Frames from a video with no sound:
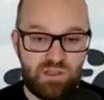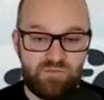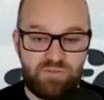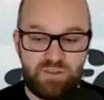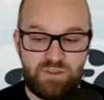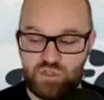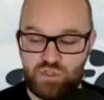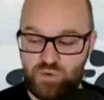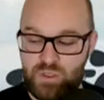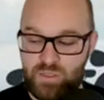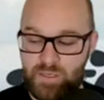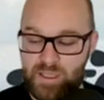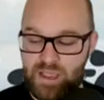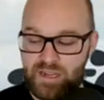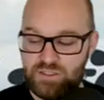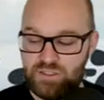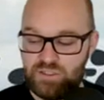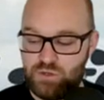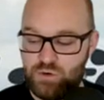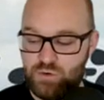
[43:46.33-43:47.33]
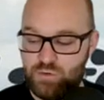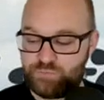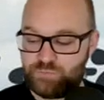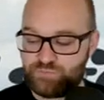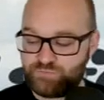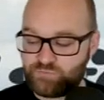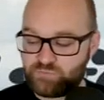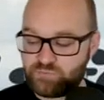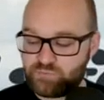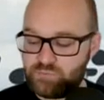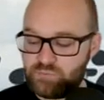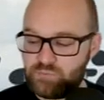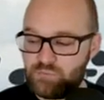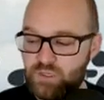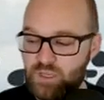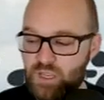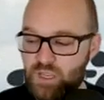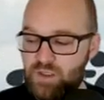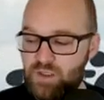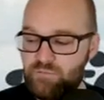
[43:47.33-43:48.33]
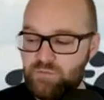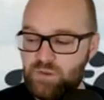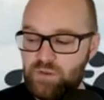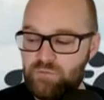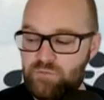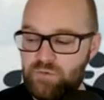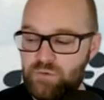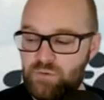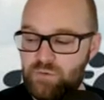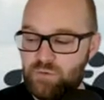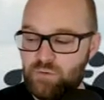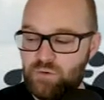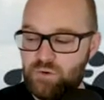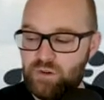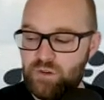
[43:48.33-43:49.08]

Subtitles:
I've enjoyed that. So if you